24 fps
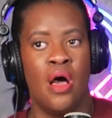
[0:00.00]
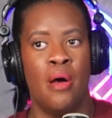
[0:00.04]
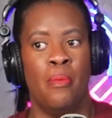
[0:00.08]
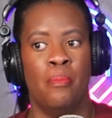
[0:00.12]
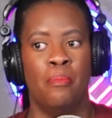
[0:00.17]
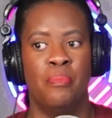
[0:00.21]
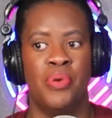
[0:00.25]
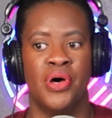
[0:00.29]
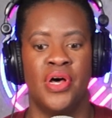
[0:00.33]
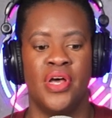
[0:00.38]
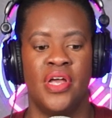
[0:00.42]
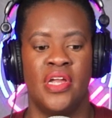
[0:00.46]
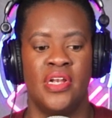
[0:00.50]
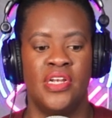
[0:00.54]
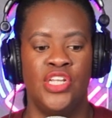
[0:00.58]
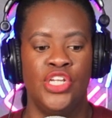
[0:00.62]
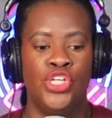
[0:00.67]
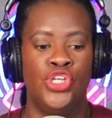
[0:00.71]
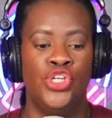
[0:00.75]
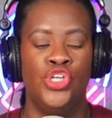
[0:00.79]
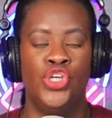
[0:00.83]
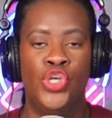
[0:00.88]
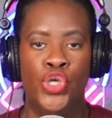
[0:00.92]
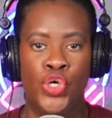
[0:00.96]
But
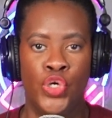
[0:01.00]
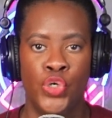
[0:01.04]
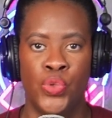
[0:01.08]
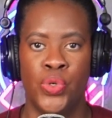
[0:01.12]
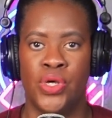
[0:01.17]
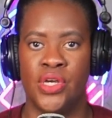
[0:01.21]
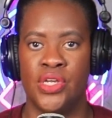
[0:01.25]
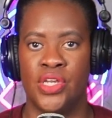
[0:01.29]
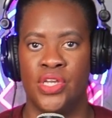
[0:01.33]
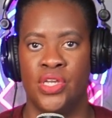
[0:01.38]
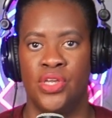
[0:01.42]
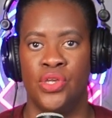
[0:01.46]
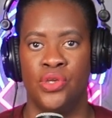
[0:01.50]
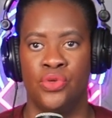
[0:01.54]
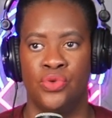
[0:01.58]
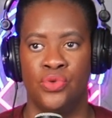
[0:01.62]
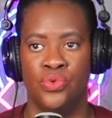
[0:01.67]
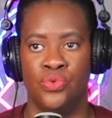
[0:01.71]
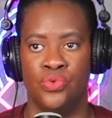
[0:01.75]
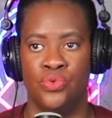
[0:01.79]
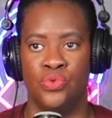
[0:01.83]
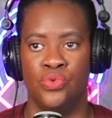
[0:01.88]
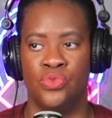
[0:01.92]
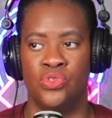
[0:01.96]
you
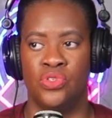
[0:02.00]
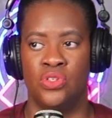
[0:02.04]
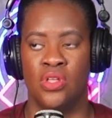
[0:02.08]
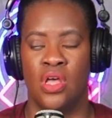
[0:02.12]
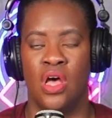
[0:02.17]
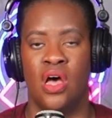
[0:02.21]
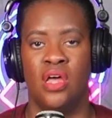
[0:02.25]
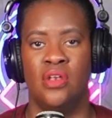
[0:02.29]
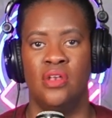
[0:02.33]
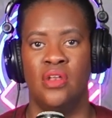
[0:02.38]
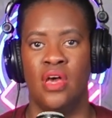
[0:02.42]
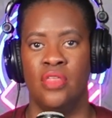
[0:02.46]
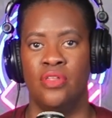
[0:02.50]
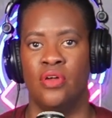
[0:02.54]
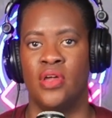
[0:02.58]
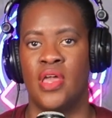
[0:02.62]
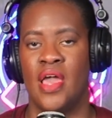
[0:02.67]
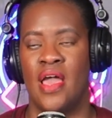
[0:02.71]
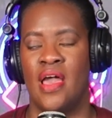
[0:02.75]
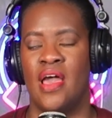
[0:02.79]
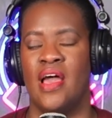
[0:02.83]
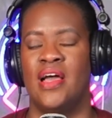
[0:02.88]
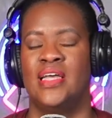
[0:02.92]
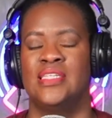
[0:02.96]
accuse another
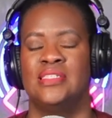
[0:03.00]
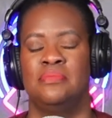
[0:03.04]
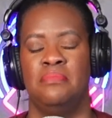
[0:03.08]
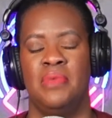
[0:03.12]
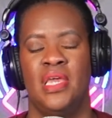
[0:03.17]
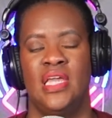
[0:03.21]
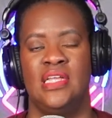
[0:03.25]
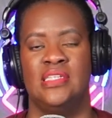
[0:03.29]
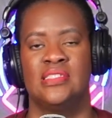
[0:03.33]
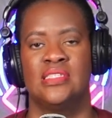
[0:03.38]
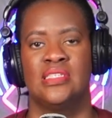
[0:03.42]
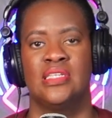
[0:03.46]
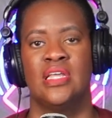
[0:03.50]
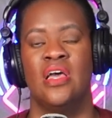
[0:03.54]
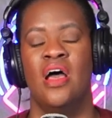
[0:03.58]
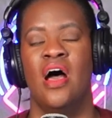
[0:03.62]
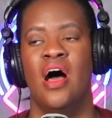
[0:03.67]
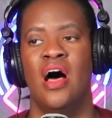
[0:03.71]
castmate's